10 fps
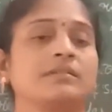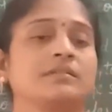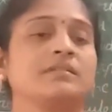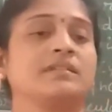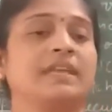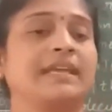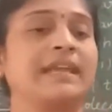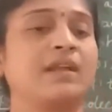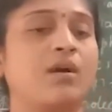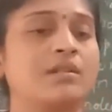They can
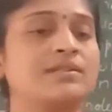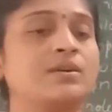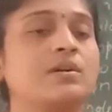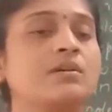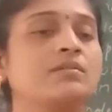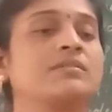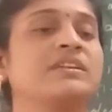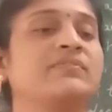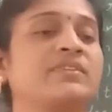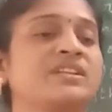also
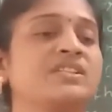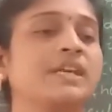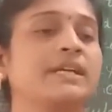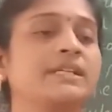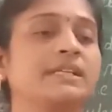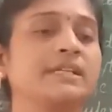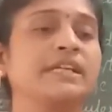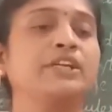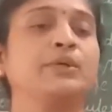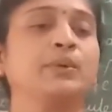differentiated
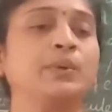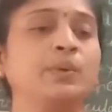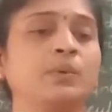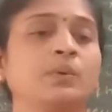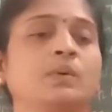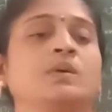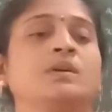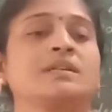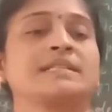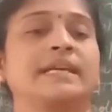into
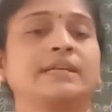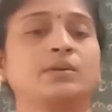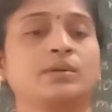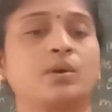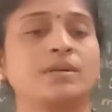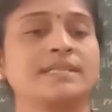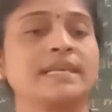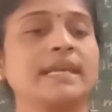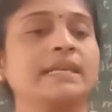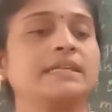cytotoxic
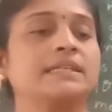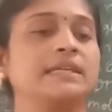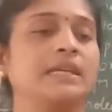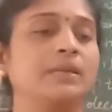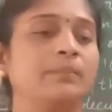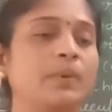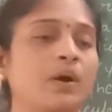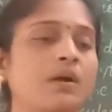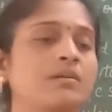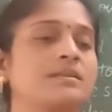T
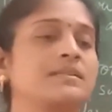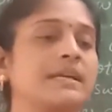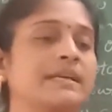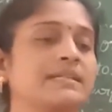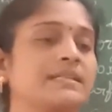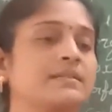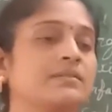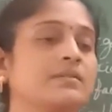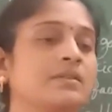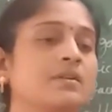lymphocytes
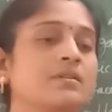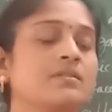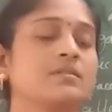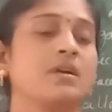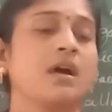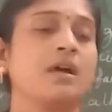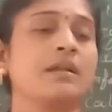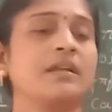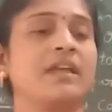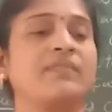
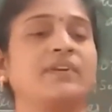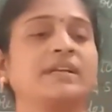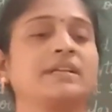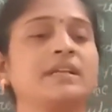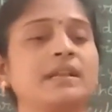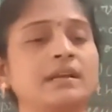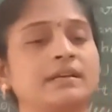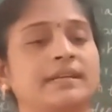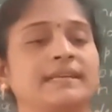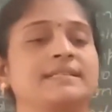or effector
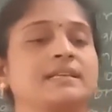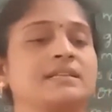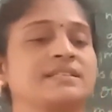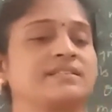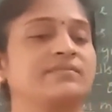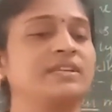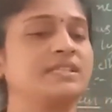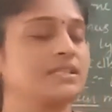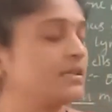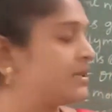T cells, which
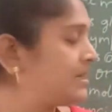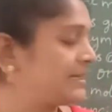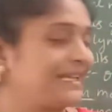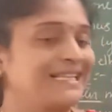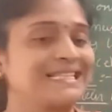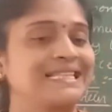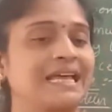kills